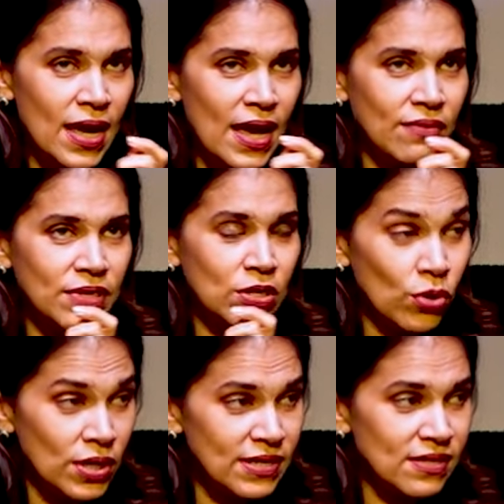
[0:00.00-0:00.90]
and we
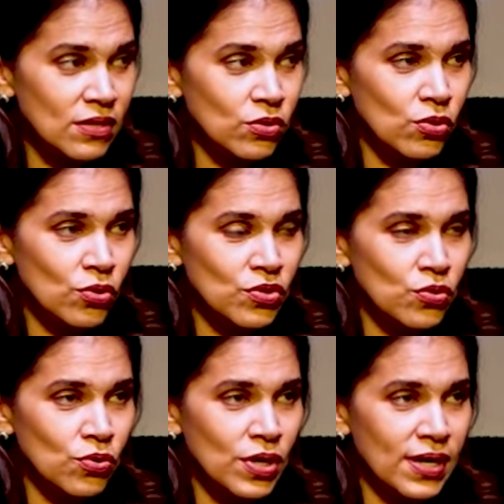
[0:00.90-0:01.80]
don't listen to those
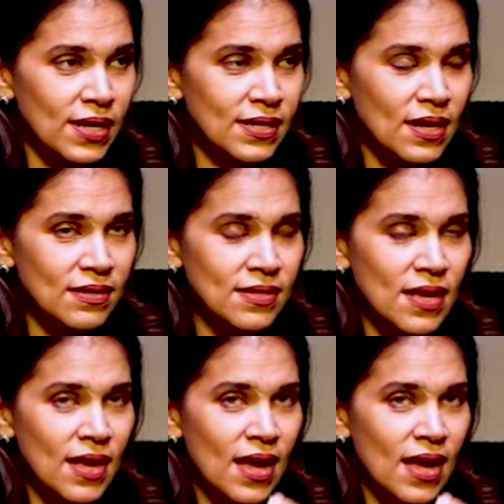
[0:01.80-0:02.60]
who correct us.